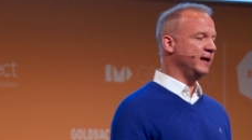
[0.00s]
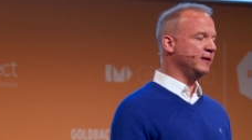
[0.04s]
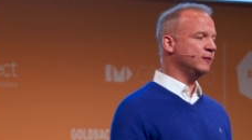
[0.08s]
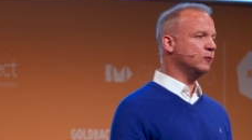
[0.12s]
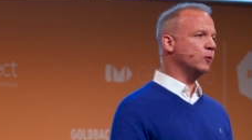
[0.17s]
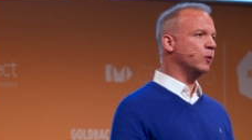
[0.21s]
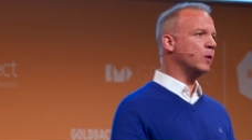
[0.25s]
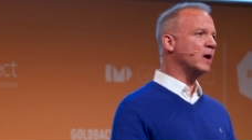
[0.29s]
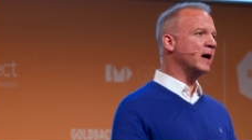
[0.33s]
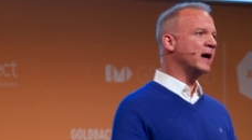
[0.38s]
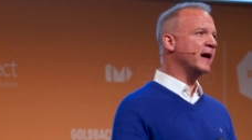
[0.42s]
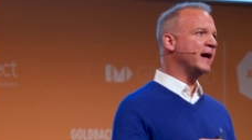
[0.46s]
And
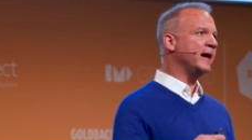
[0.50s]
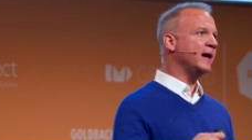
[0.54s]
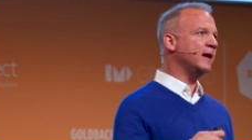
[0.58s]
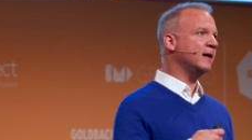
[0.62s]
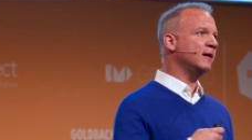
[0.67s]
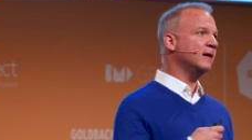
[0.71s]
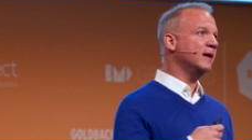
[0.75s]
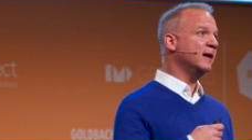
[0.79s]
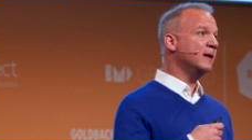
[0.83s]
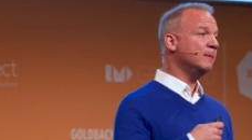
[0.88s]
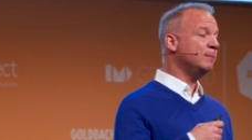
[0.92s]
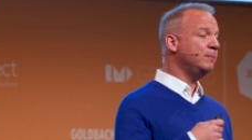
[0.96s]

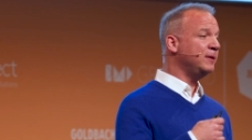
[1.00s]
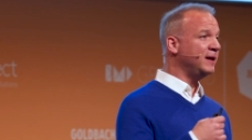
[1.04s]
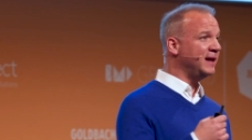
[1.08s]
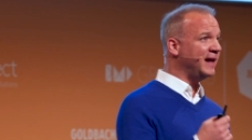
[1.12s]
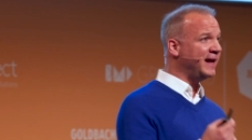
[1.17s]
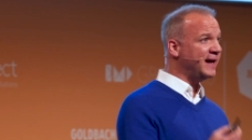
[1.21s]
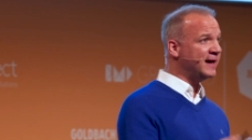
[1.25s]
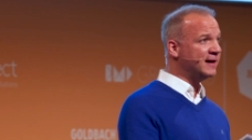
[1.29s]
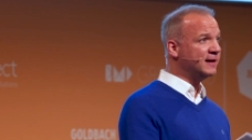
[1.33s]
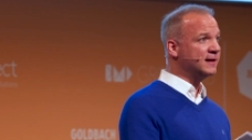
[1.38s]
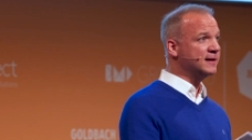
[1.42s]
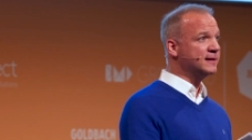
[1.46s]
while
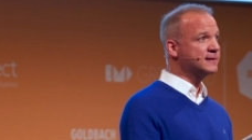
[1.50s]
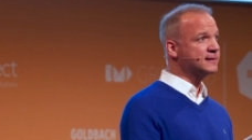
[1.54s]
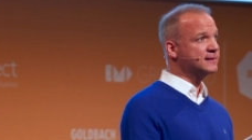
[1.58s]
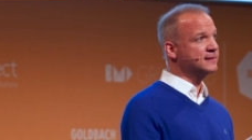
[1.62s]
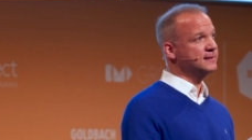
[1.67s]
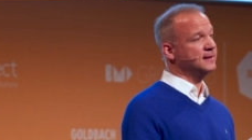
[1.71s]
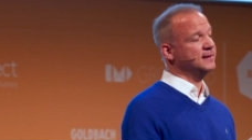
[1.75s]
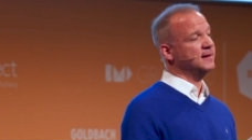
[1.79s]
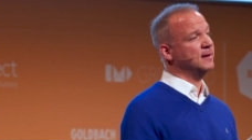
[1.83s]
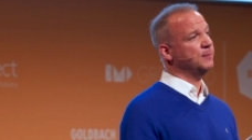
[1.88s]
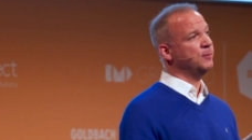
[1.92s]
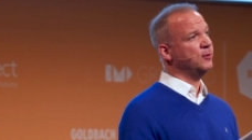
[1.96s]
playlists
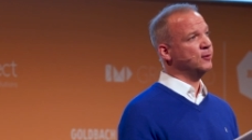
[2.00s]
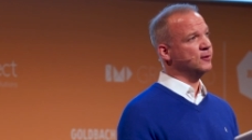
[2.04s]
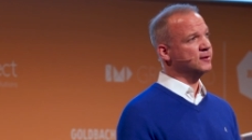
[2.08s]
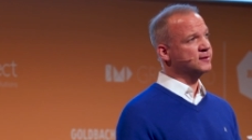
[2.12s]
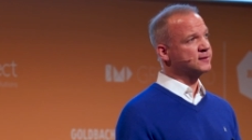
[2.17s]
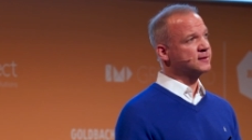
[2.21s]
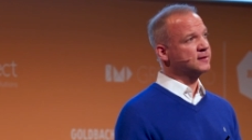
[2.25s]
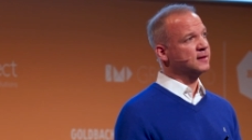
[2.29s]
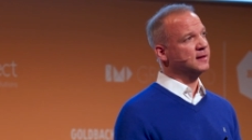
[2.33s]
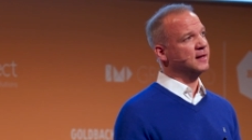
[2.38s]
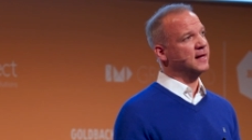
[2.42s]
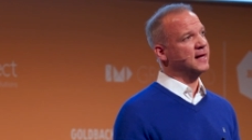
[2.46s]
that are
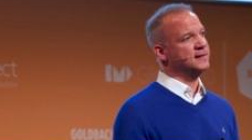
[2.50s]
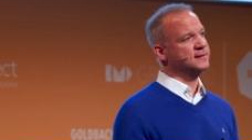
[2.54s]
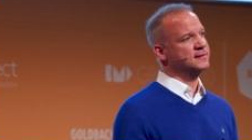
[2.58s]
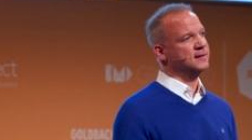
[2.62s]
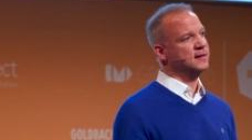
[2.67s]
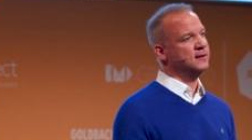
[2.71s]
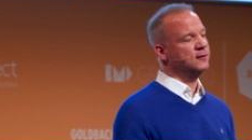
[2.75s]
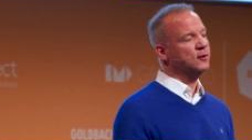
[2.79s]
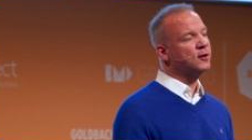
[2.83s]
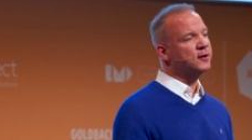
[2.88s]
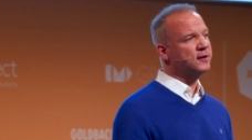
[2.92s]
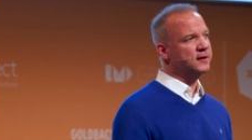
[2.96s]
personalized
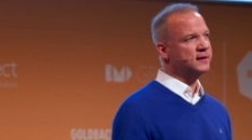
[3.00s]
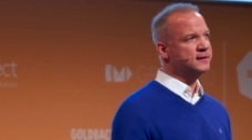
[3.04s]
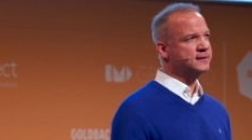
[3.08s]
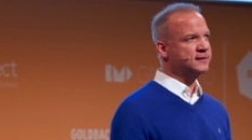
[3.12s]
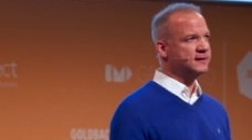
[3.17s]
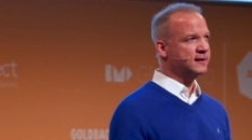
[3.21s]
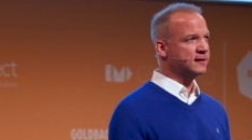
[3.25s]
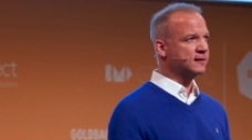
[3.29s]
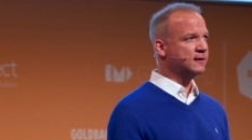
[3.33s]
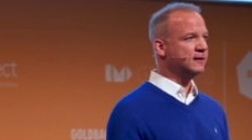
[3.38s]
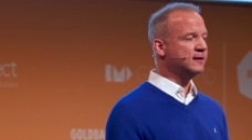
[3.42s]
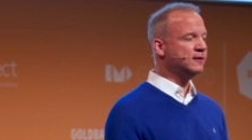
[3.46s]
are not
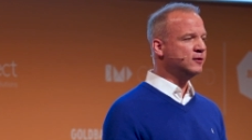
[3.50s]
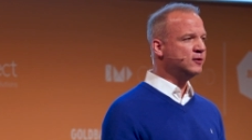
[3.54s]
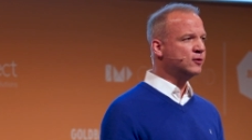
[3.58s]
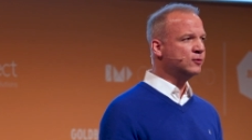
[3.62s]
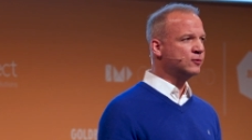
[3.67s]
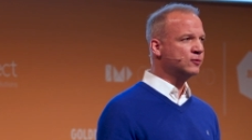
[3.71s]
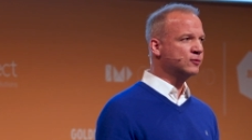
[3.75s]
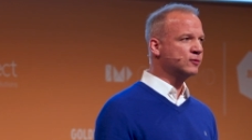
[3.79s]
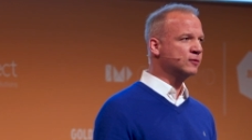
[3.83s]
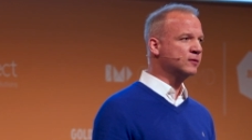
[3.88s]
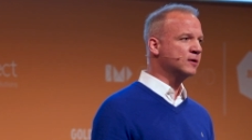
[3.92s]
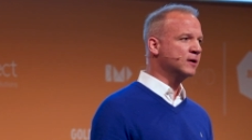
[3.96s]
exactly
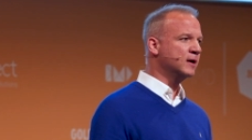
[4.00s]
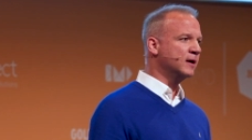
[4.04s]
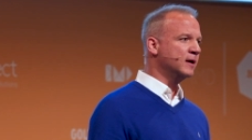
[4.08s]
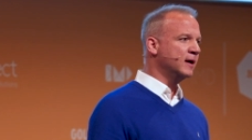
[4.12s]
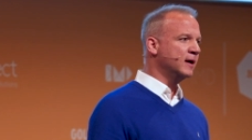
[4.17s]
new,